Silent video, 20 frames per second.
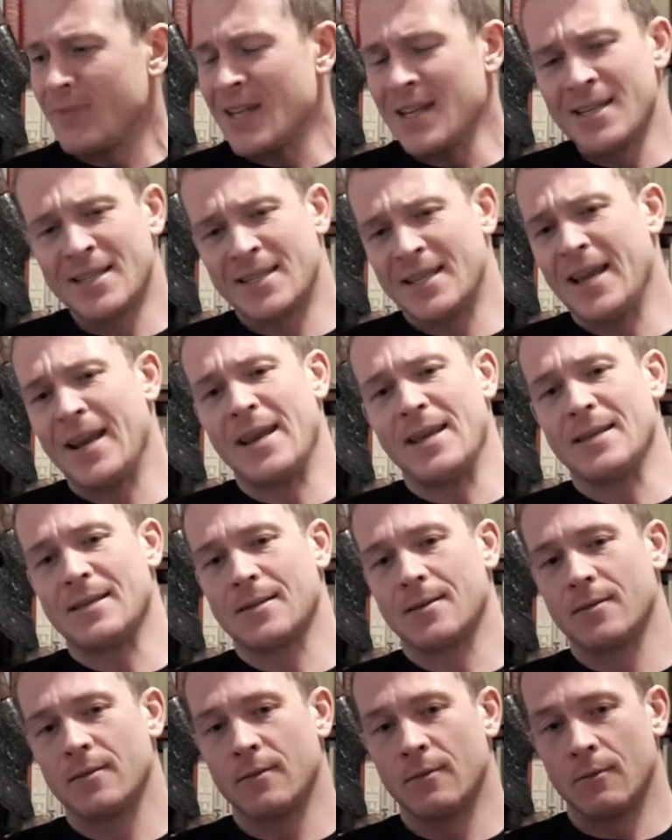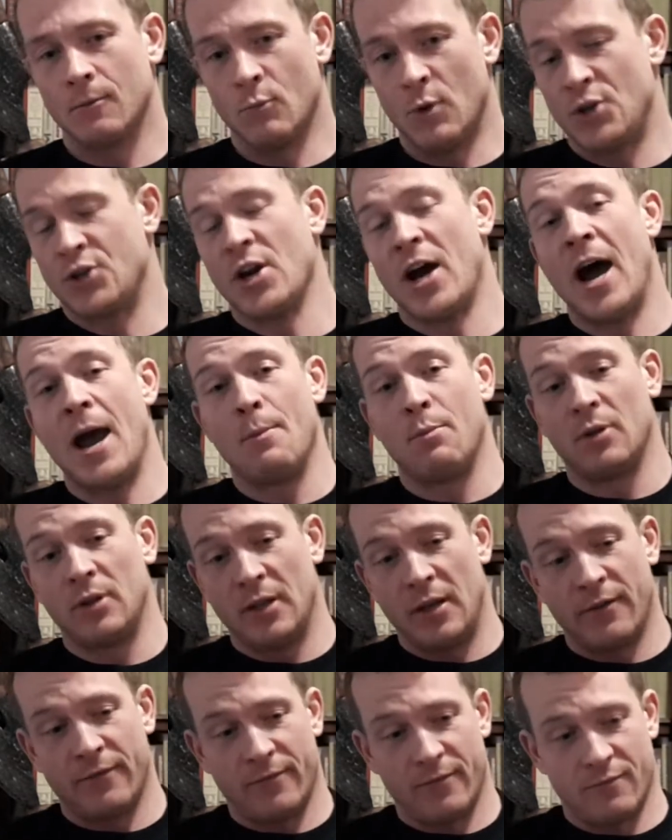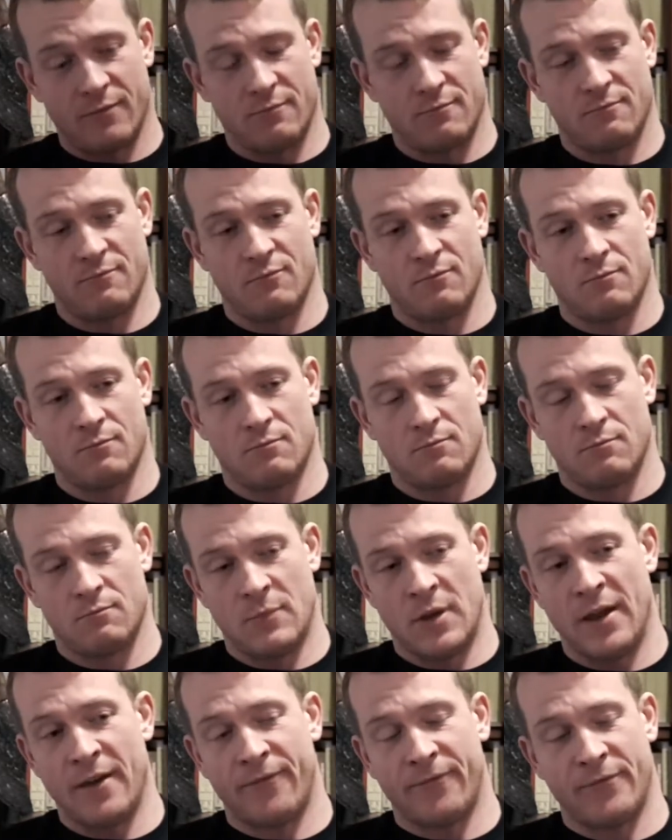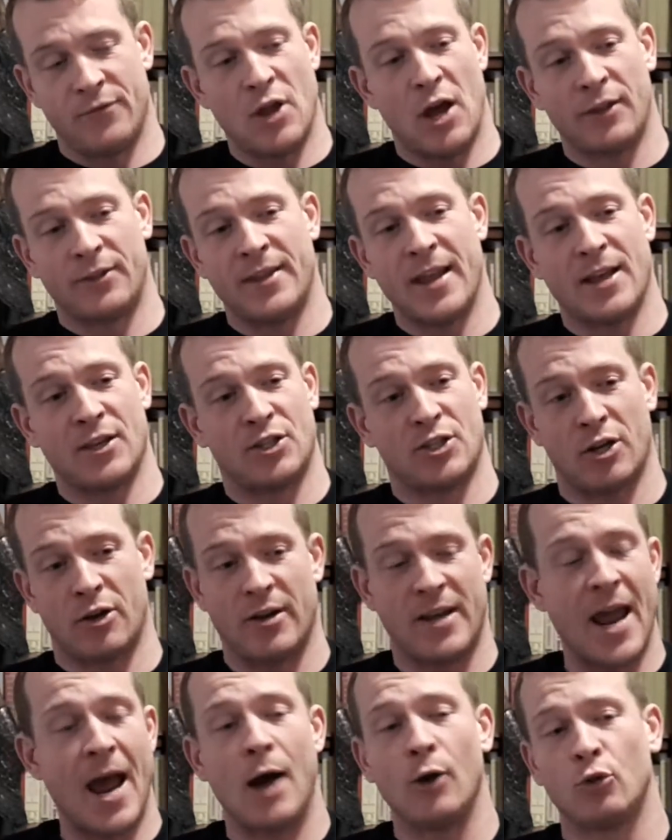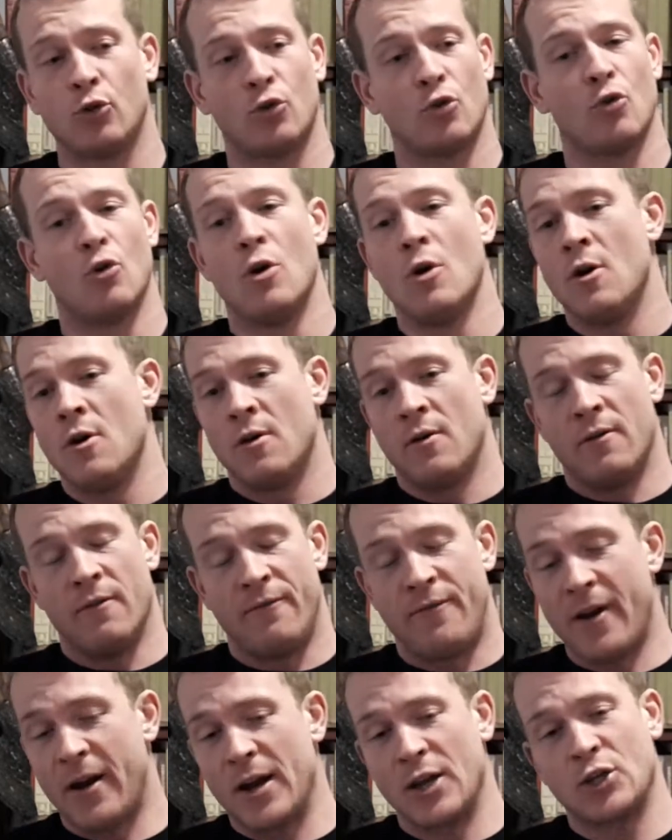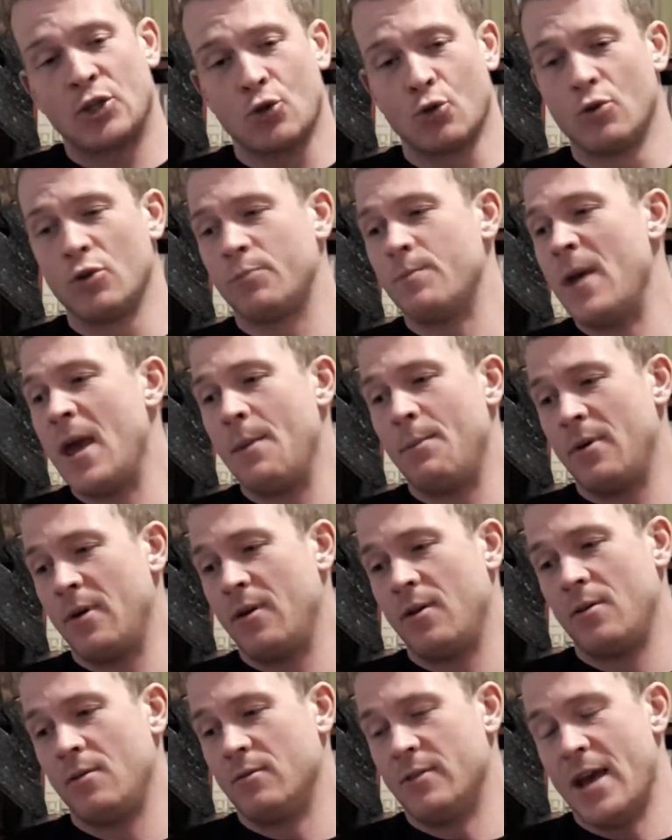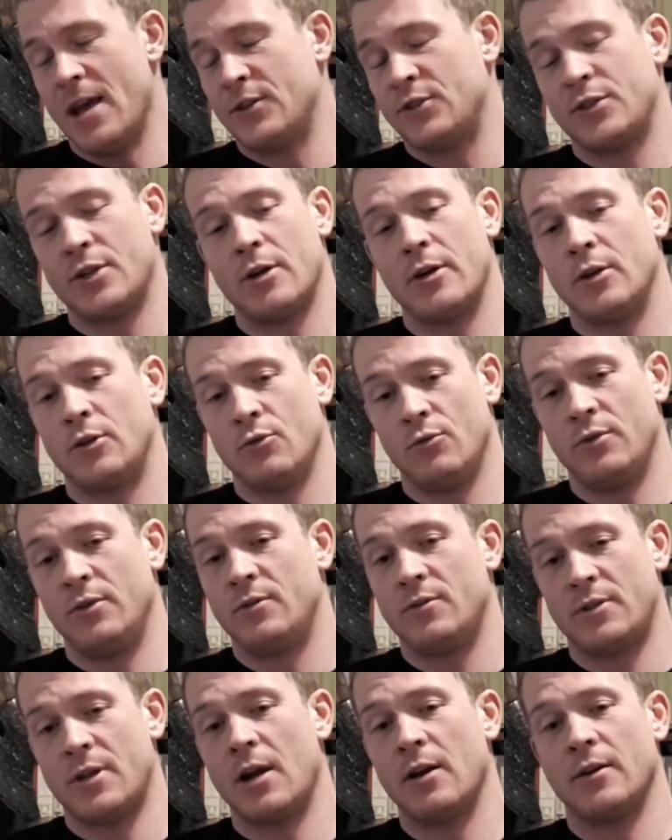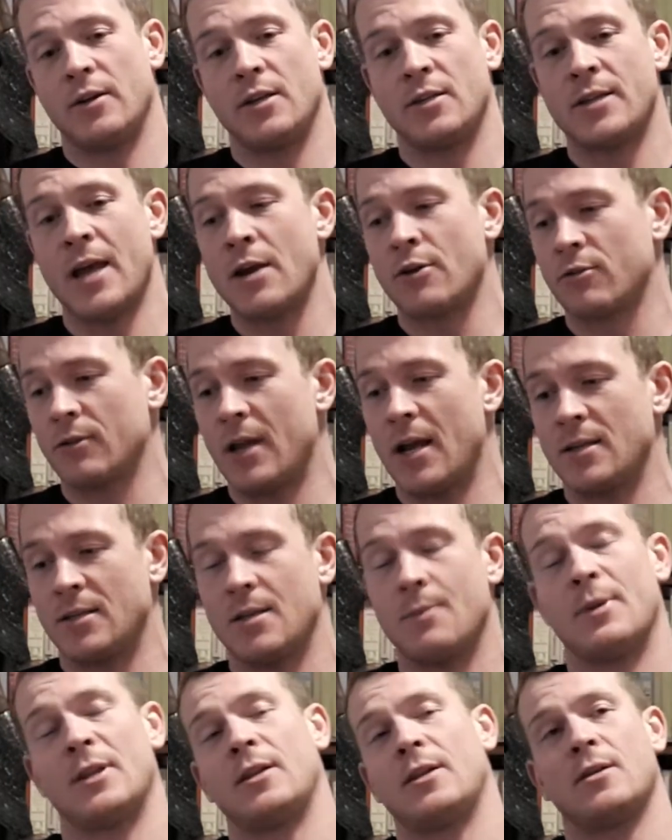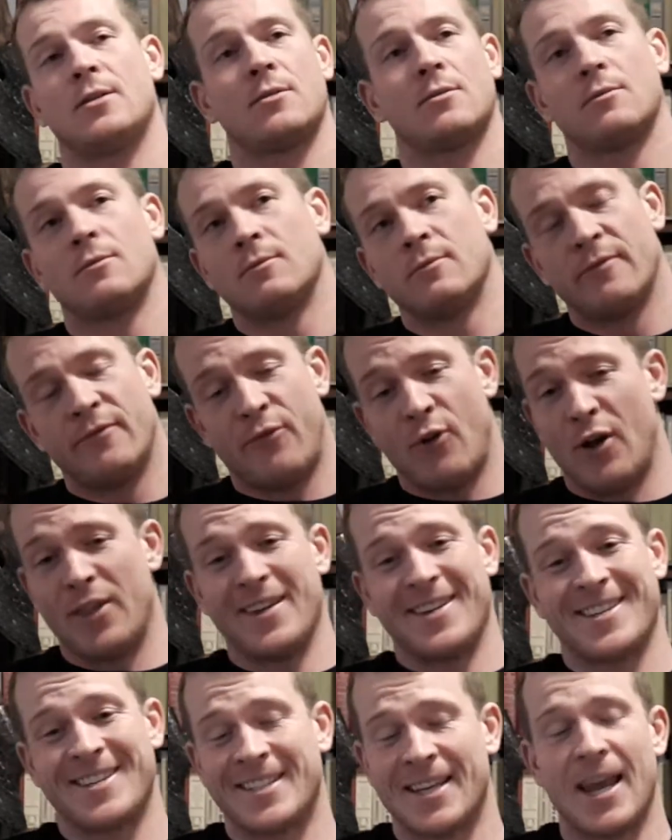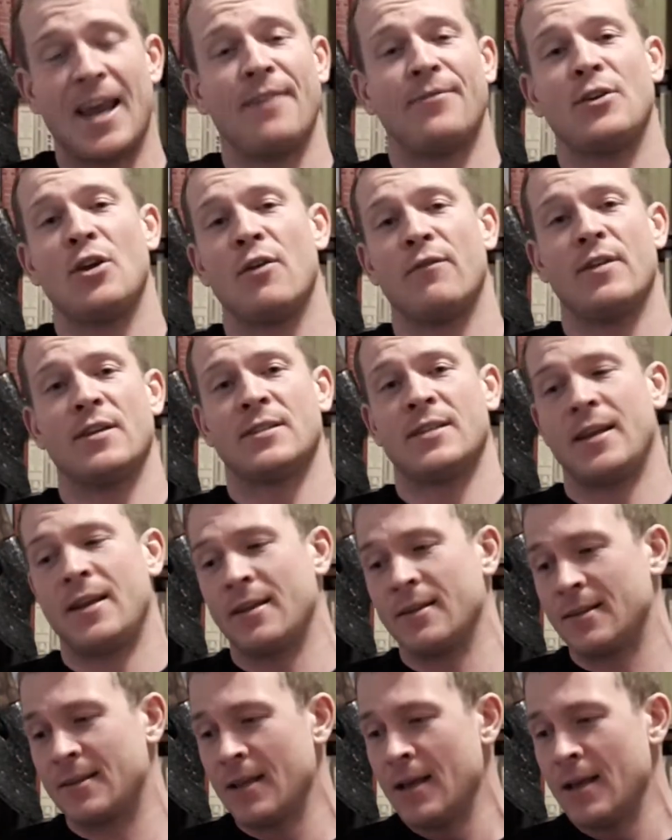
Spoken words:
cities, which I believe, if not necessary now to do, very soon it may be necessary to start decentralizing them, at least for the safety of the city